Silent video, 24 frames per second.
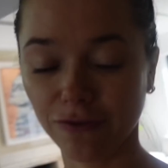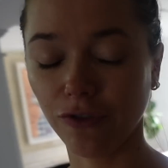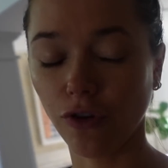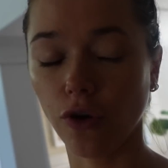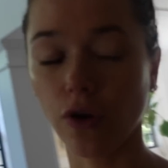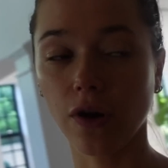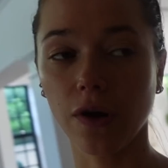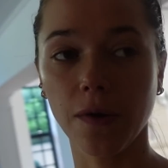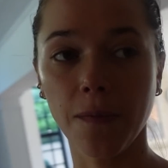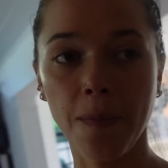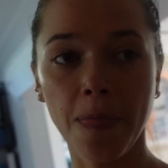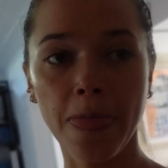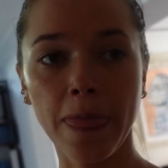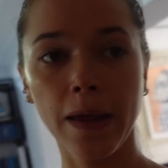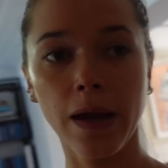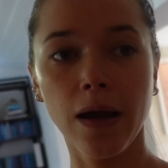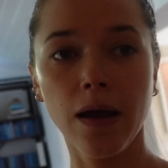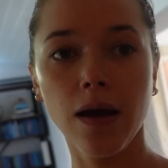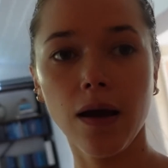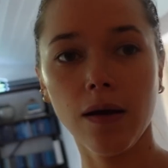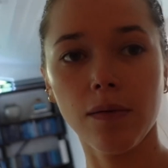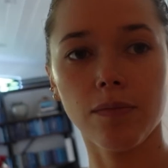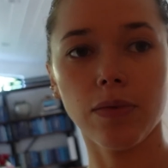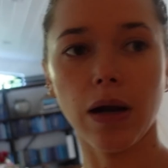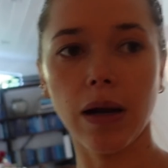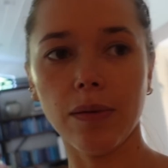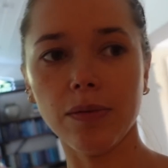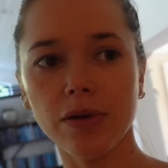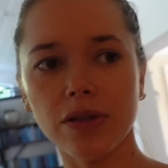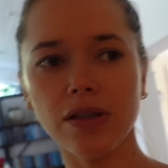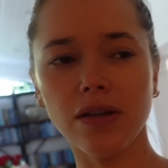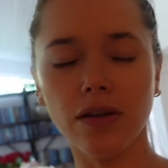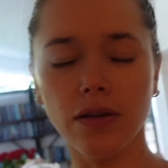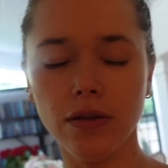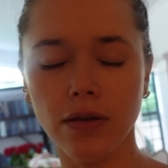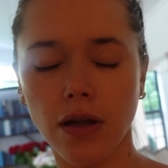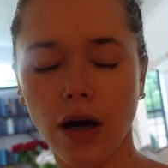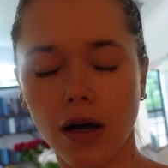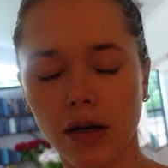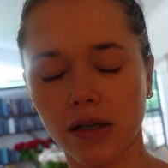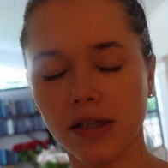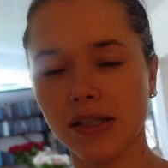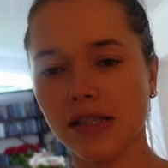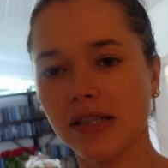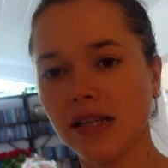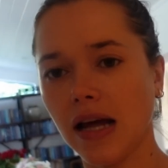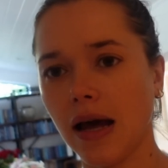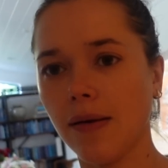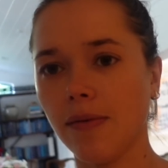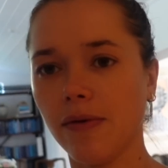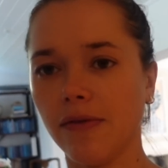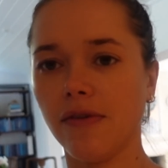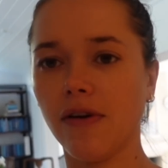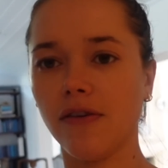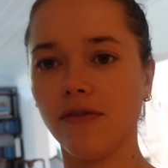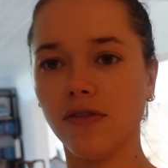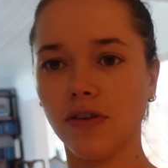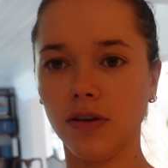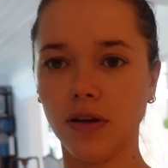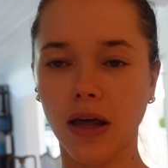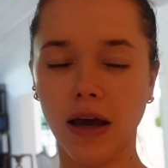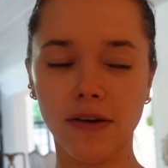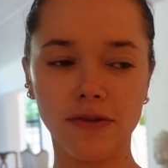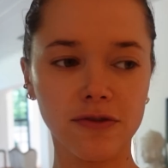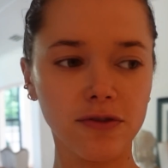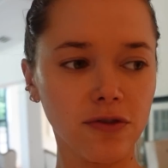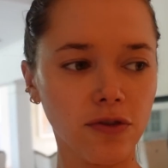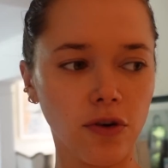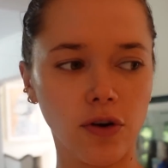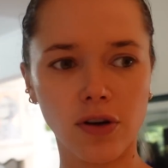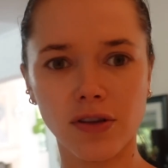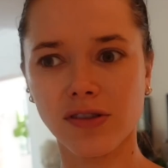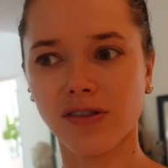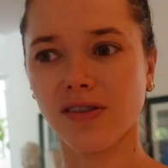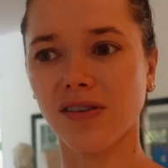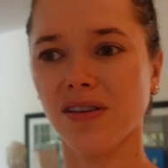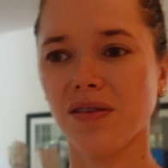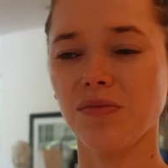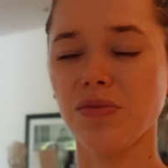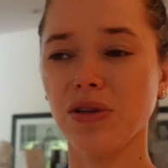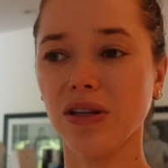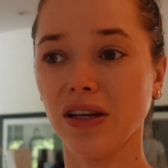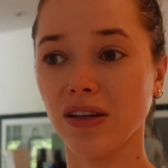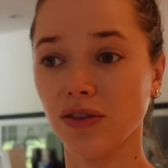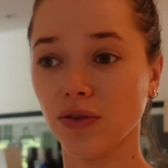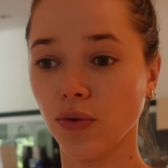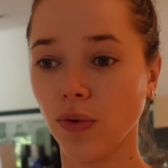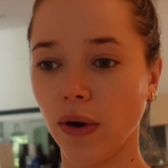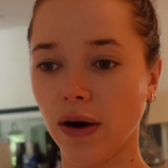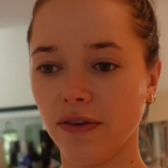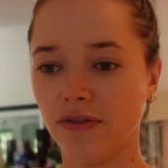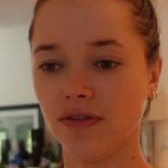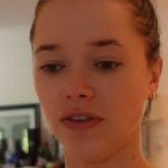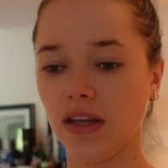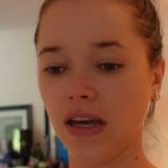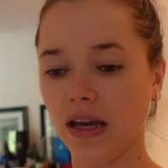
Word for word: for probably the longest time I've ever left for. It's gonna be like 12